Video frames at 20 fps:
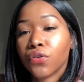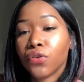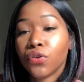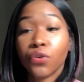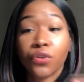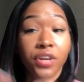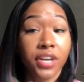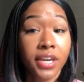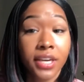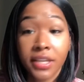
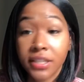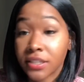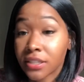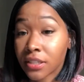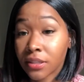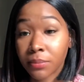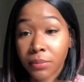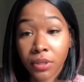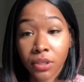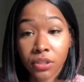Your kids
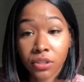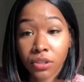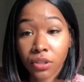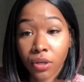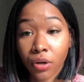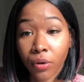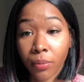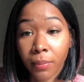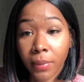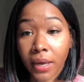could be a
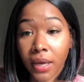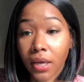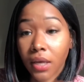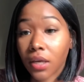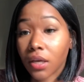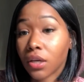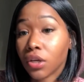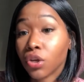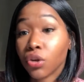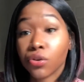soulmate.
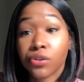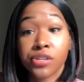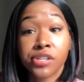Your